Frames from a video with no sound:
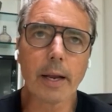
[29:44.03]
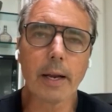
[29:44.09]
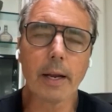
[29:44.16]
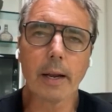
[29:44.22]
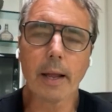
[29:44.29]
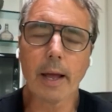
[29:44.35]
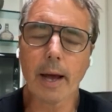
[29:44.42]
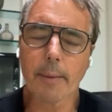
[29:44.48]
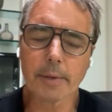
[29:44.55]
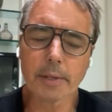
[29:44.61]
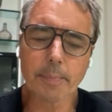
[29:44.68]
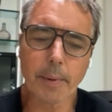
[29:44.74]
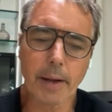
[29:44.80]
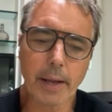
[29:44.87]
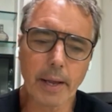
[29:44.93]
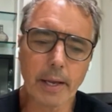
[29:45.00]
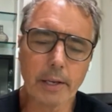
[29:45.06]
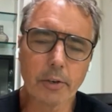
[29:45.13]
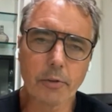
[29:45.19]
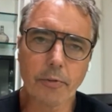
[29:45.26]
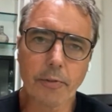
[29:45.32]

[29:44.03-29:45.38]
eating habits by age